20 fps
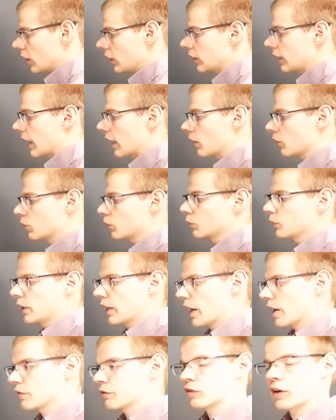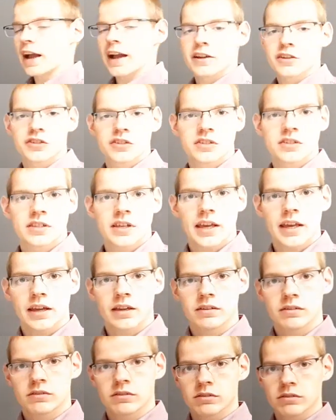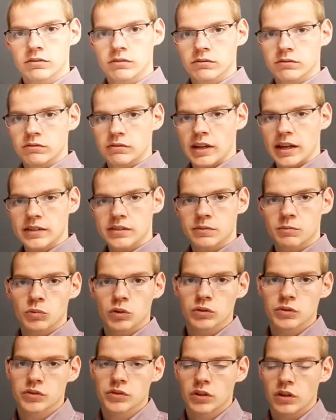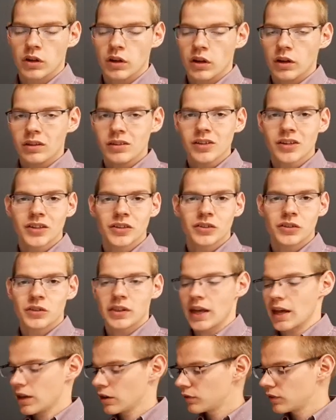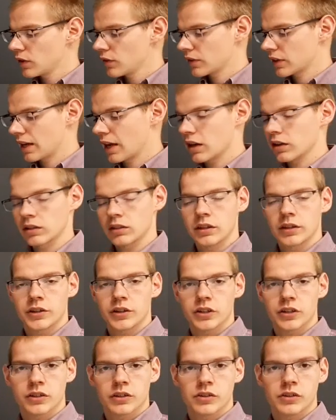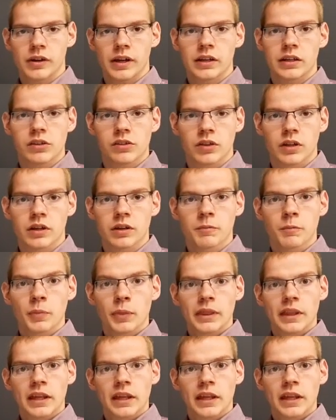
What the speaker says: Now we have fractions and decimals. You can do that. If you have a calculator, you can do anything.